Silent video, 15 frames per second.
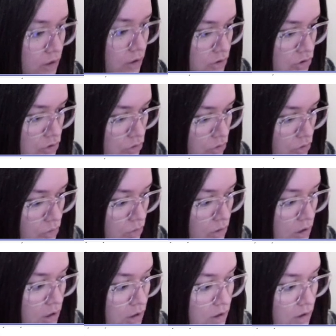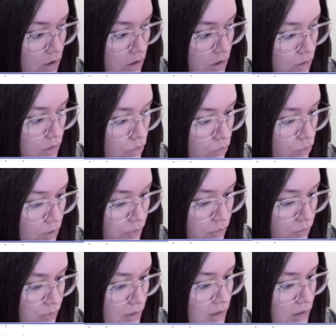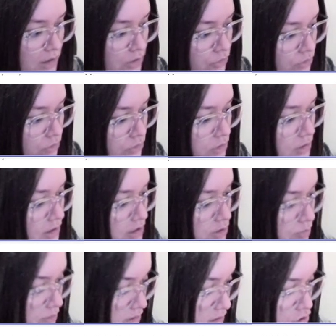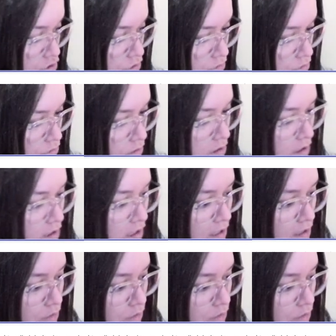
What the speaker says: also let us know what would be like your expectation,